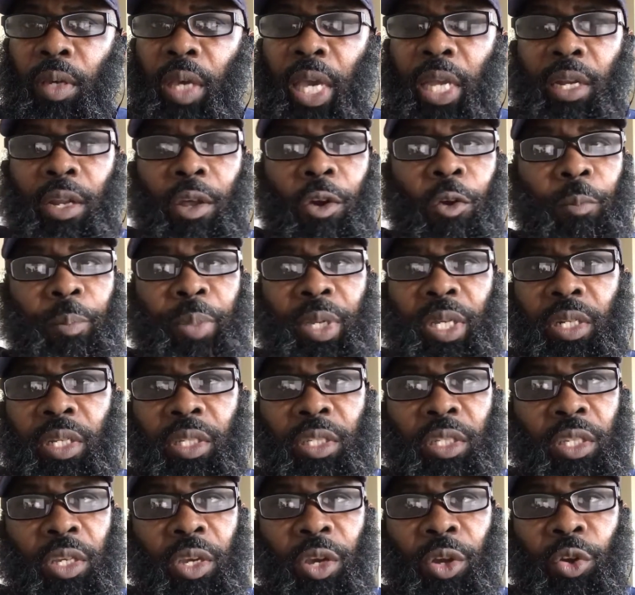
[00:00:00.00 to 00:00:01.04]
And don't be
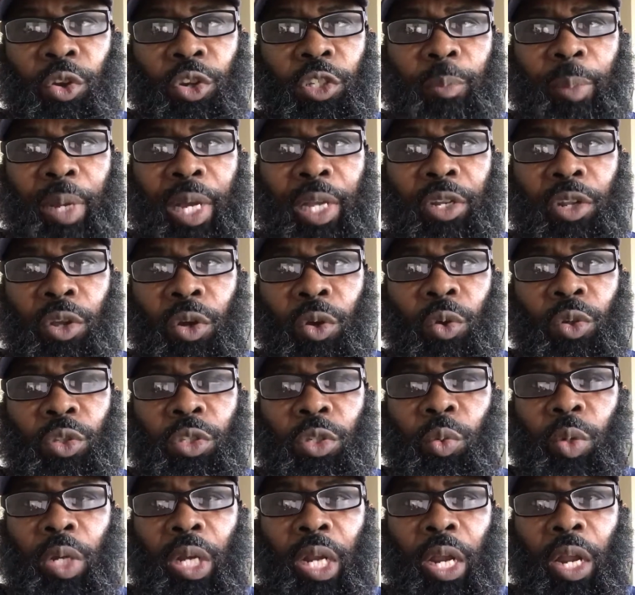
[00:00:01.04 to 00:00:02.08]
discouraged by those
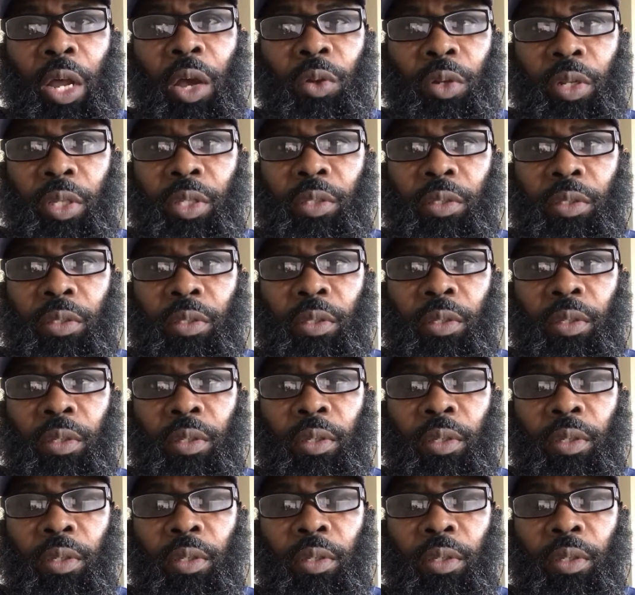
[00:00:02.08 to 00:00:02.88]
who are lawless